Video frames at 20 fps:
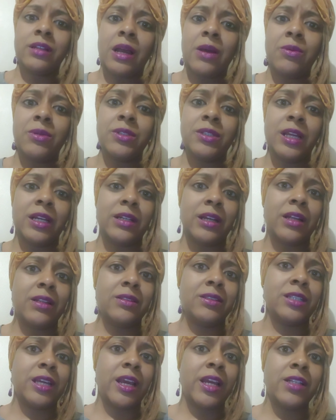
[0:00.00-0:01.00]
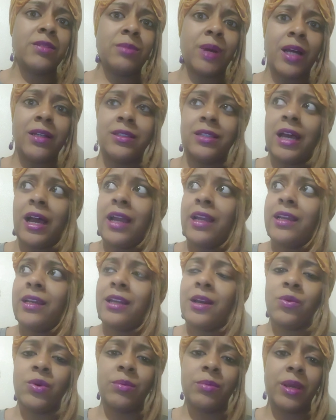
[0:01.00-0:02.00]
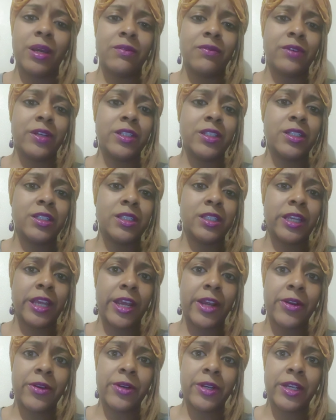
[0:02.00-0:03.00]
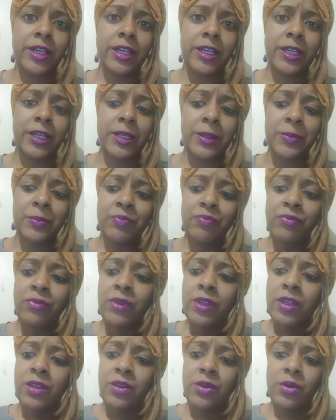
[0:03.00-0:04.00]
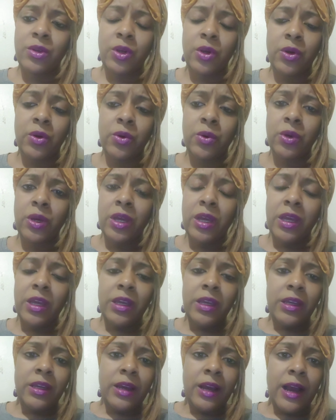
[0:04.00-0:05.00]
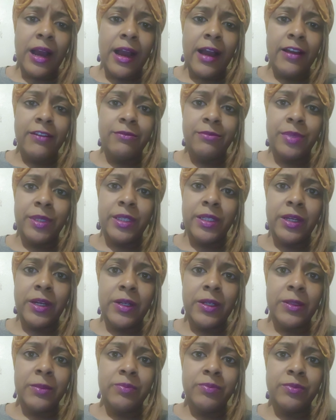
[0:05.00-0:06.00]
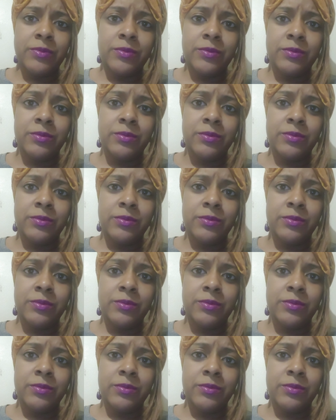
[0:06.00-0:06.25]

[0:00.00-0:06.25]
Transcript: I was like, I changed my diet. I went back vegetarian. You know, I've been